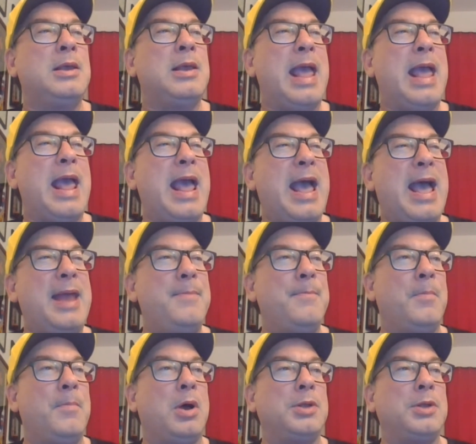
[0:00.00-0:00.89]

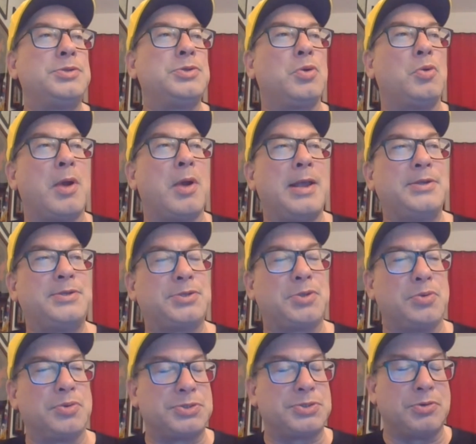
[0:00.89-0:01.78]
at Montour High
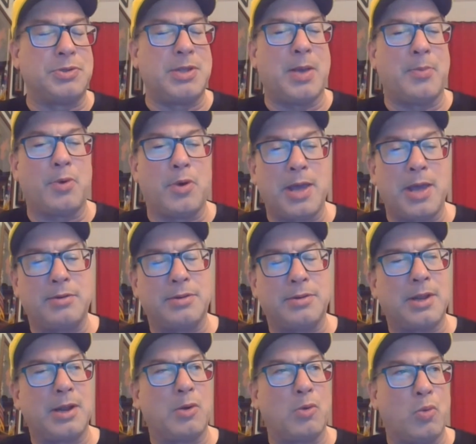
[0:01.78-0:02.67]
School. So doubleheader
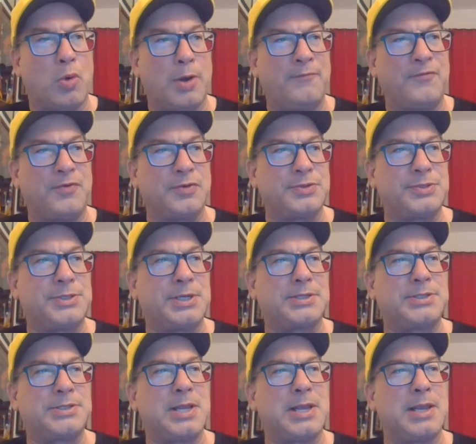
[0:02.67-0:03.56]
there, 1 verse
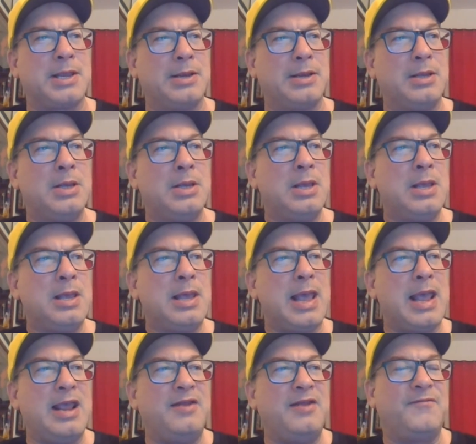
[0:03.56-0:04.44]
16,
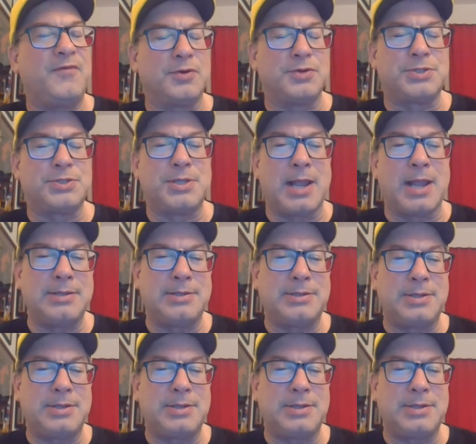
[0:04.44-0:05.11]
8 verse 9